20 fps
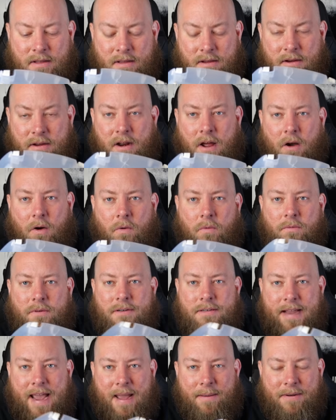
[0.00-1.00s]
you know,
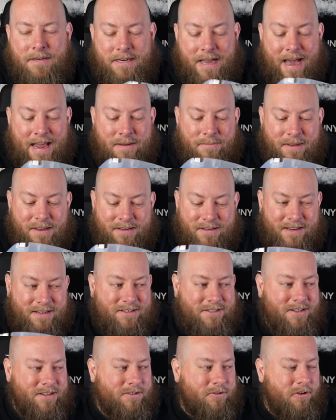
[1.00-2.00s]
damaged item, but
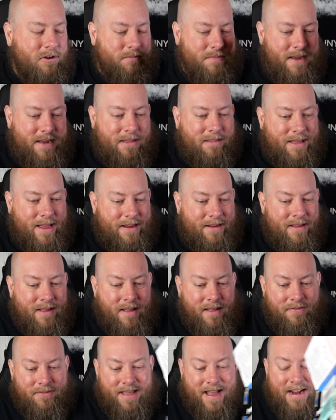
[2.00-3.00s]
it's just going to be like
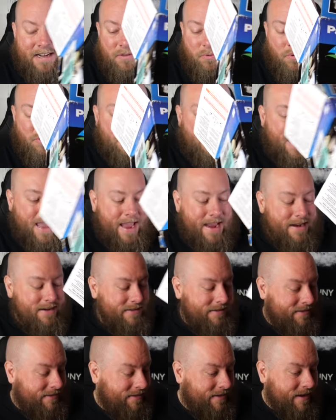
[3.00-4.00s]
the actual
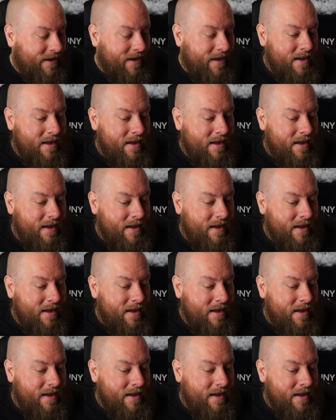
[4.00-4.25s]
case